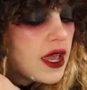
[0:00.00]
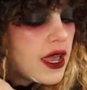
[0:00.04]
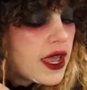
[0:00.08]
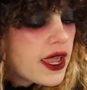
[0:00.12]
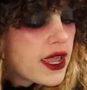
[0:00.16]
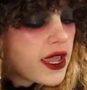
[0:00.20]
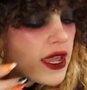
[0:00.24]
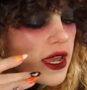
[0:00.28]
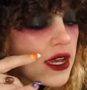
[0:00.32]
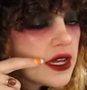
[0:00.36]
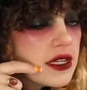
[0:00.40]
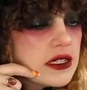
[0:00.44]

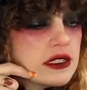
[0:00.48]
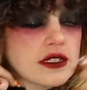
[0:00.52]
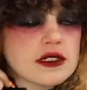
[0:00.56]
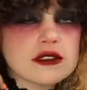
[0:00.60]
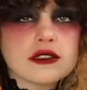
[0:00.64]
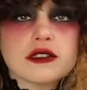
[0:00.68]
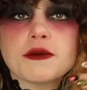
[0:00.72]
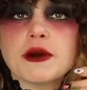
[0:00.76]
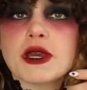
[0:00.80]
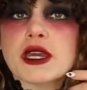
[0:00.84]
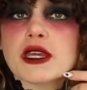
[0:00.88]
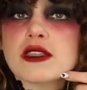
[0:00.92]
And
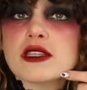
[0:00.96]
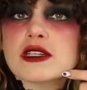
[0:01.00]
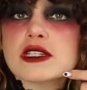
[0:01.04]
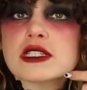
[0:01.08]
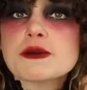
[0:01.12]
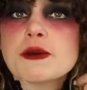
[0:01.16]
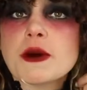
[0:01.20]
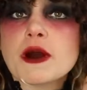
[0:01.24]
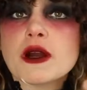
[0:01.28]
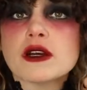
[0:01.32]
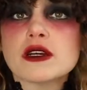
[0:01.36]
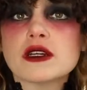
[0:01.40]
to make
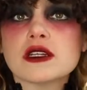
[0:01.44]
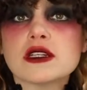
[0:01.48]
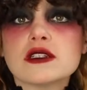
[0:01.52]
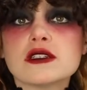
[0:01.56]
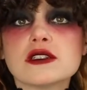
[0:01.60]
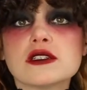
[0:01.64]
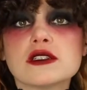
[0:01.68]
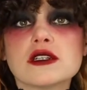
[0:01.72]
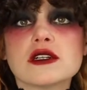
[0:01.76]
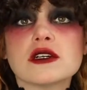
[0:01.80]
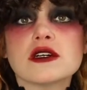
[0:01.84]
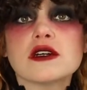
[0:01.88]
this part
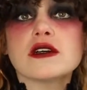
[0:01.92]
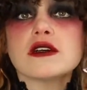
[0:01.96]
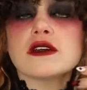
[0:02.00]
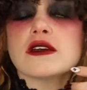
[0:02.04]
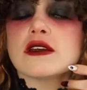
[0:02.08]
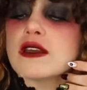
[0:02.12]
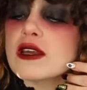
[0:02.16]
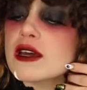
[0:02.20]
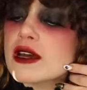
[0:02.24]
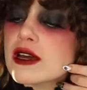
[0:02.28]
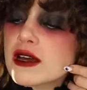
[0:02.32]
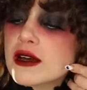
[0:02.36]
easier
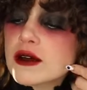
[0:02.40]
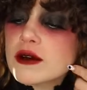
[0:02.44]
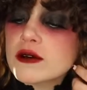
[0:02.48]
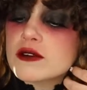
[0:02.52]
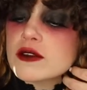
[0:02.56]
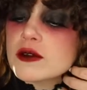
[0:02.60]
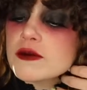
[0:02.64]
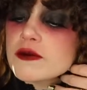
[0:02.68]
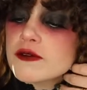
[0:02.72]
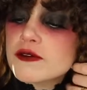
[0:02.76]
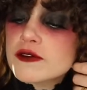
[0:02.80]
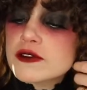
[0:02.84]
now,
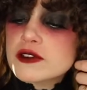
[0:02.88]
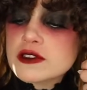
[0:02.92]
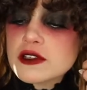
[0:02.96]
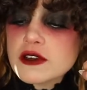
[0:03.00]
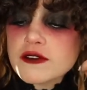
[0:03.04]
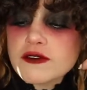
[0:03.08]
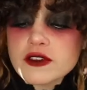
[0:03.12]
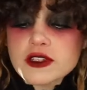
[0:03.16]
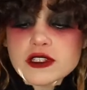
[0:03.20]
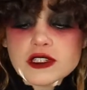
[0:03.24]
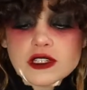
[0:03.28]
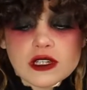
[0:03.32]
the
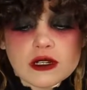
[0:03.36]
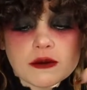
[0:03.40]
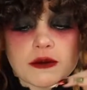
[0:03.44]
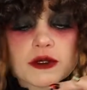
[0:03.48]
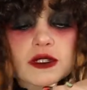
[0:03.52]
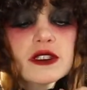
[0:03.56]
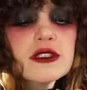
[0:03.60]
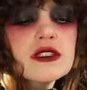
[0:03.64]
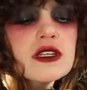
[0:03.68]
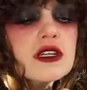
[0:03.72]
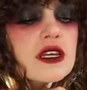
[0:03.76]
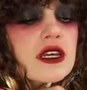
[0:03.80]
stuff that's gonna be
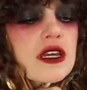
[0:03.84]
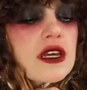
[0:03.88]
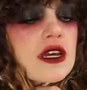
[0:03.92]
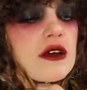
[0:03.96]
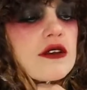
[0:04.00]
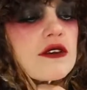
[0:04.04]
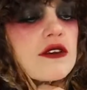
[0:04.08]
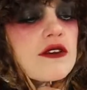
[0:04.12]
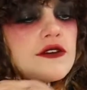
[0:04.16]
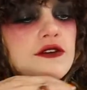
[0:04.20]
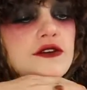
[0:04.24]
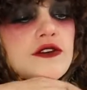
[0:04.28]
sticking
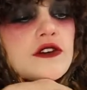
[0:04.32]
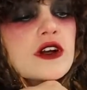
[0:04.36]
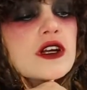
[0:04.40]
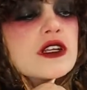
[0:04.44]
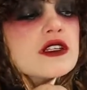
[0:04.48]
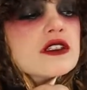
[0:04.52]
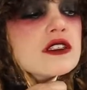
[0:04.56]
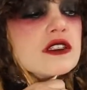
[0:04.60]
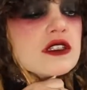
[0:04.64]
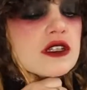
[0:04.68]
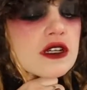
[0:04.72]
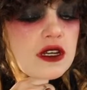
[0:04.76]
out the
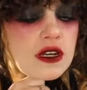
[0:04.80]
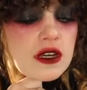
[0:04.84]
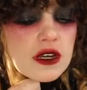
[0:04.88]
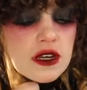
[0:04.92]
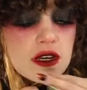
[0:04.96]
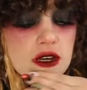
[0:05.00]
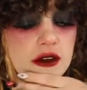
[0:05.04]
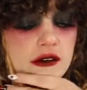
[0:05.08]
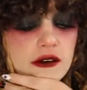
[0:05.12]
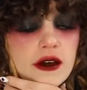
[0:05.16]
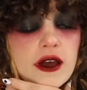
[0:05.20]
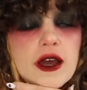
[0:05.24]
front,
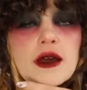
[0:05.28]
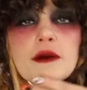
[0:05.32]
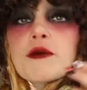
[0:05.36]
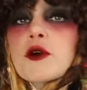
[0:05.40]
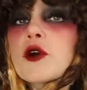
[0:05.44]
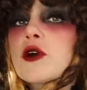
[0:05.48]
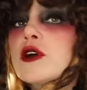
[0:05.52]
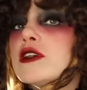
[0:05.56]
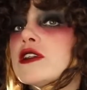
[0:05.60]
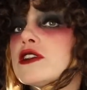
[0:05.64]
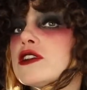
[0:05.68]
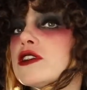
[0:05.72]
I'm
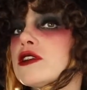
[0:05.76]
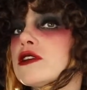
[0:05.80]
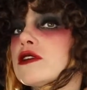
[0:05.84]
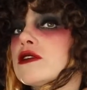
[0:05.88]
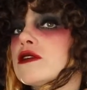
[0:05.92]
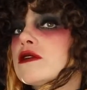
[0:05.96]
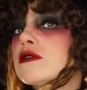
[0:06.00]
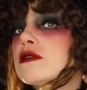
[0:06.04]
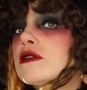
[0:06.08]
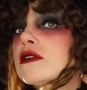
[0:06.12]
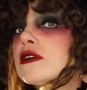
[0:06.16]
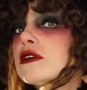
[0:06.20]
going
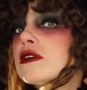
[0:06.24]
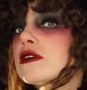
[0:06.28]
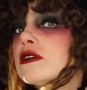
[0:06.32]
to